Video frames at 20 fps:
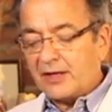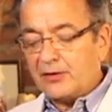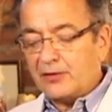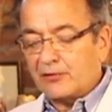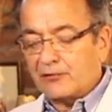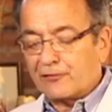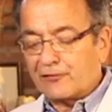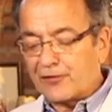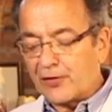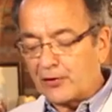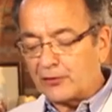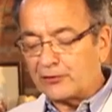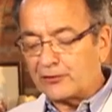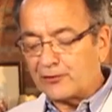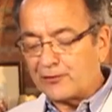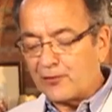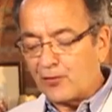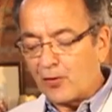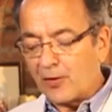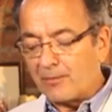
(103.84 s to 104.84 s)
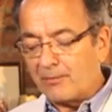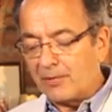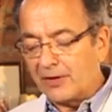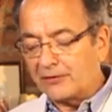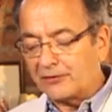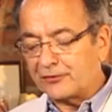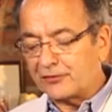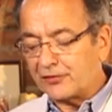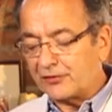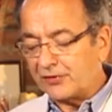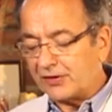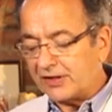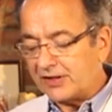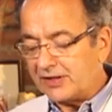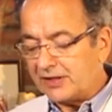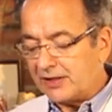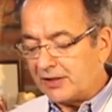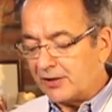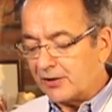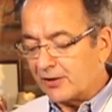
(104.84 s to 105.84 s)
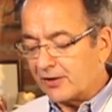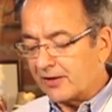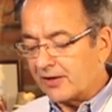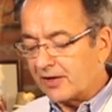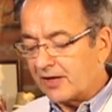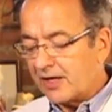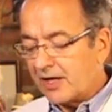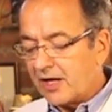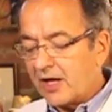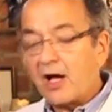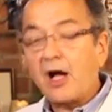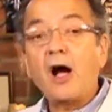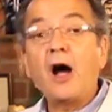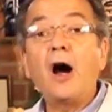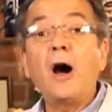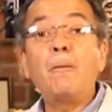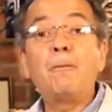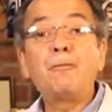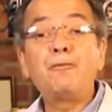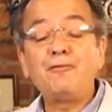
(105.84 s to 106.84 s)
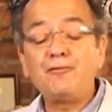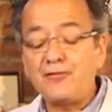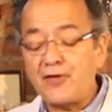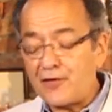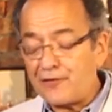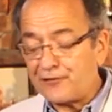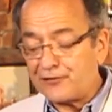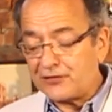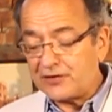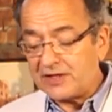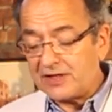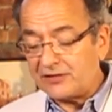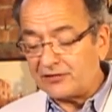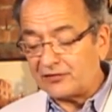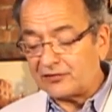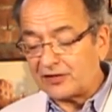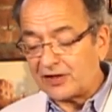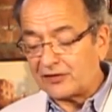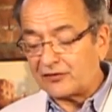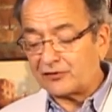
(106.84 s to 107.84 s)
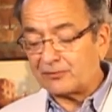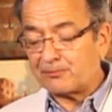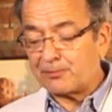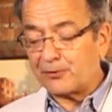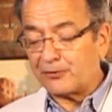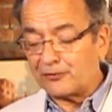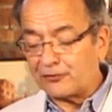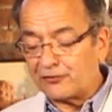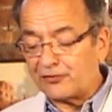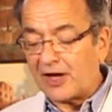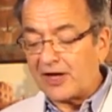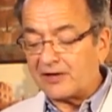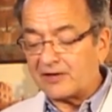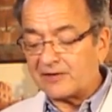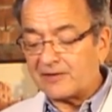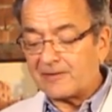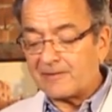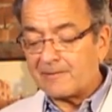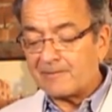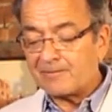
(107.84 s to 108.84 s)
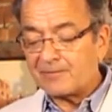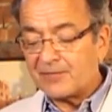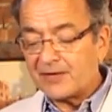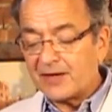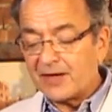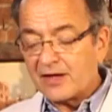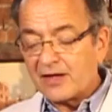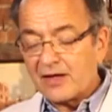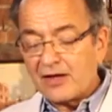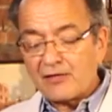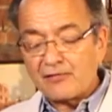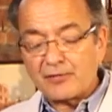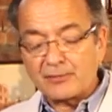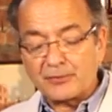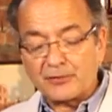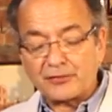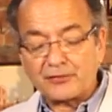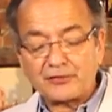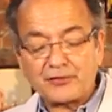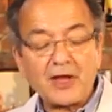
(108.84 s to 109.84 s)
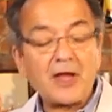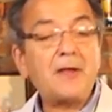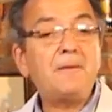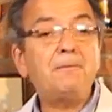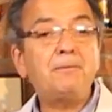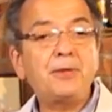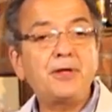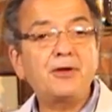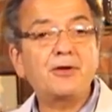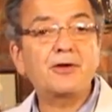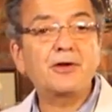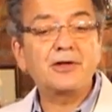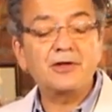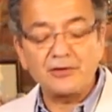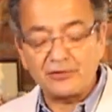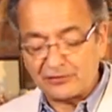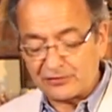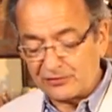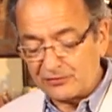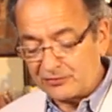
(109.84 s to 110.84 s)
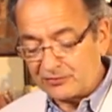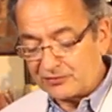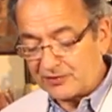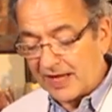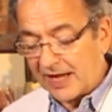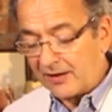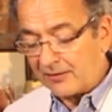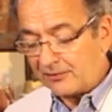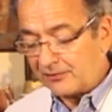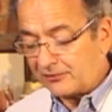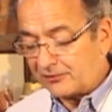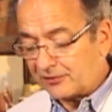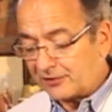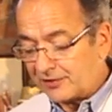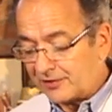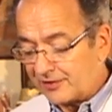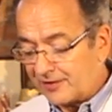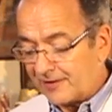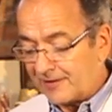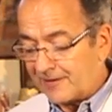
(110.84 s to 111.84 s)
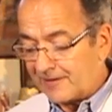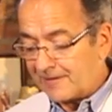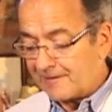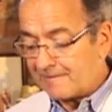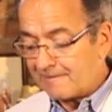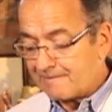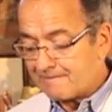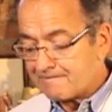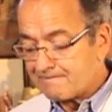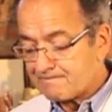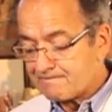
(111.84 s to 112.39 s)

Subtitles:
in the first 4 months of the year, up 56% from the same period in 2009.